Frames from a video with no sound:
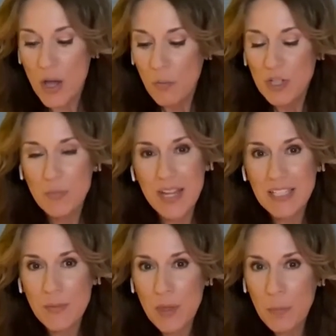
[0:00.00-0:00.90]
which makes
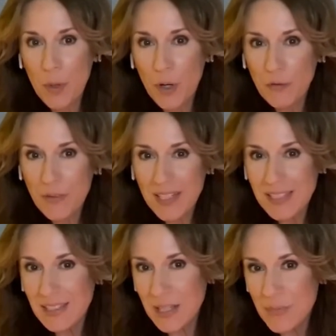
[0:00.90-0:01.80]
them the perfect
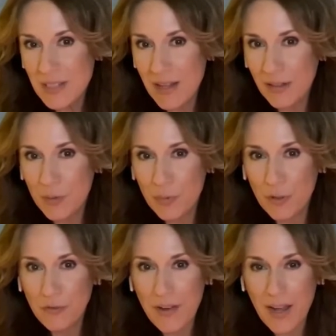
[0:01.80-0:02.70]
slim designer
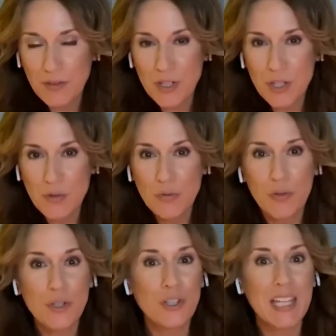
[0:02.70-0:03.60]
profile to use
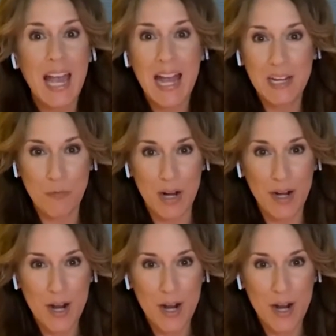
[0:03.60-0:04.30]
virtually anywhere.